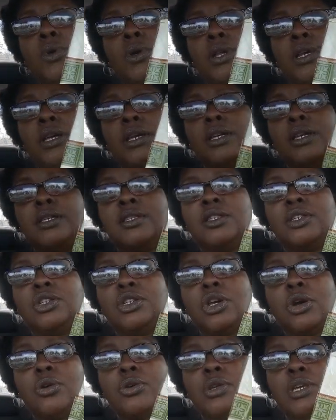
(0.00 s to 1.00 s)
one is
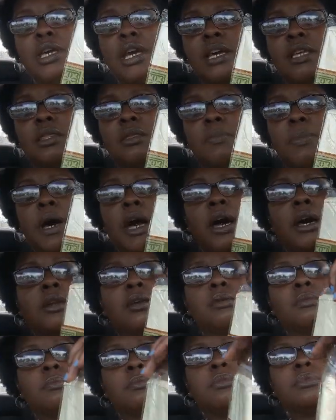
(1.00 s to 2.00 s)
dirty at the
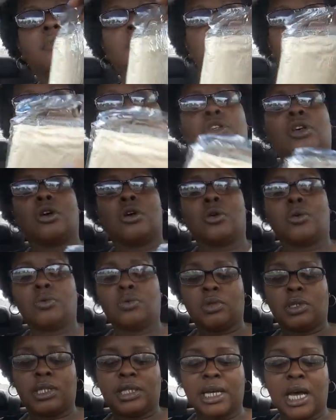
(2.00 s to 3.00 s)
bottom, so
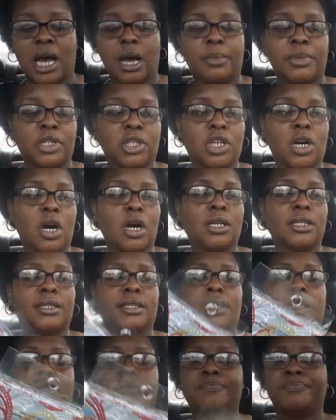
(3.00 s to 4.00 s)
it's time to
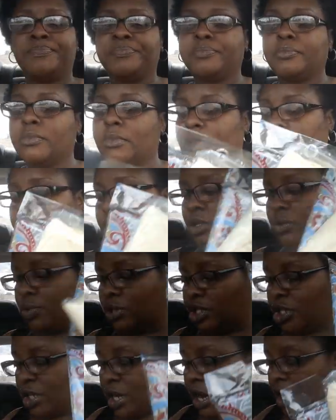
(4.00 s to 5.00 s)
toss it,
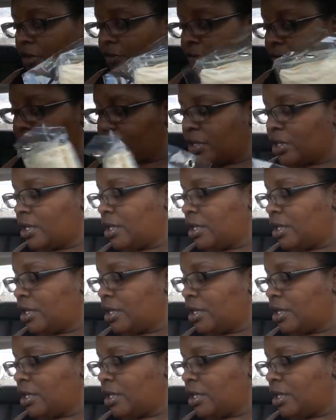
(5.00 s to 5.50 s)
switch it out for